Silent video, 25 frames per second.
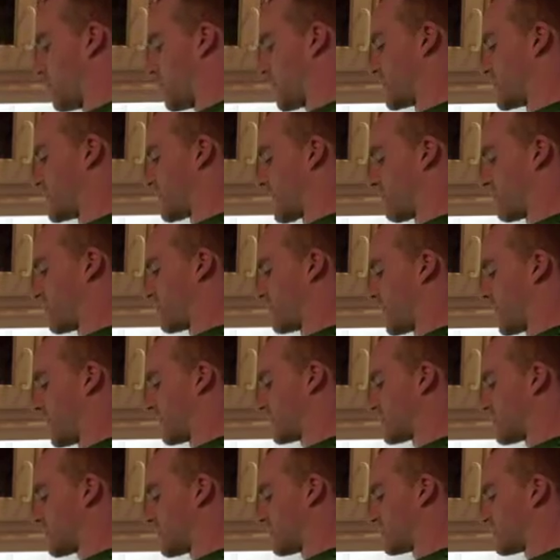once
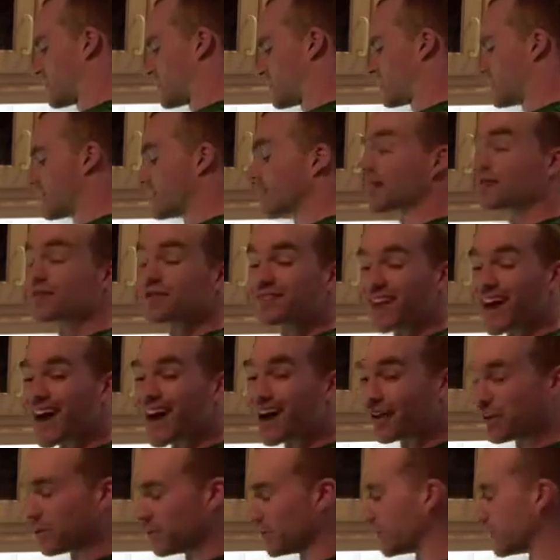everything starts to settle
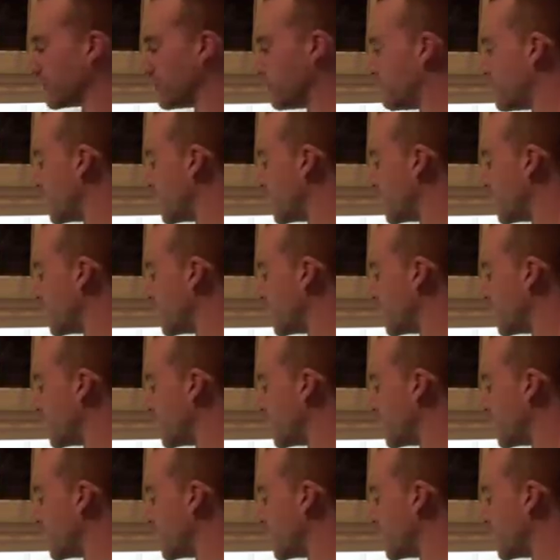down a little